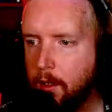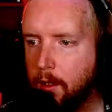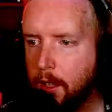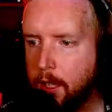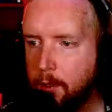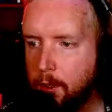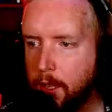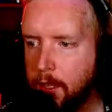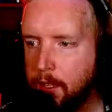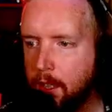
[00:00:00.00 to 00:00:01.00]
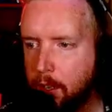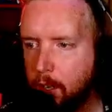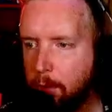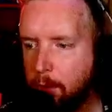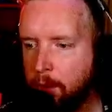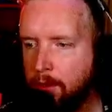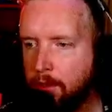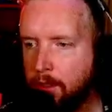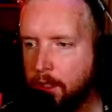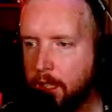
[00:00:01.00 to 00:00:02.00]
Here's where I get snuck up on
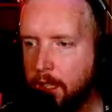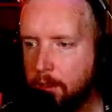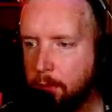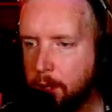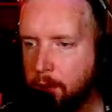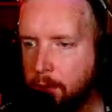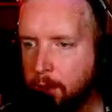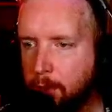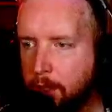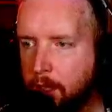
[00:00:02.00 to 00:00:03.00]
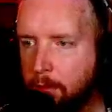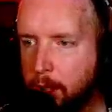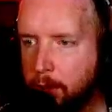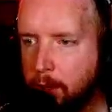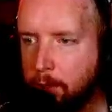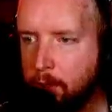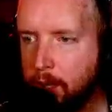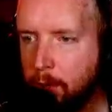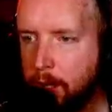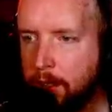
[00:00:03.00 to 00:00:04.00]
by a creeper and blown up straight
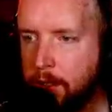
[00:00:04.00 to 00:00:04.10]
away.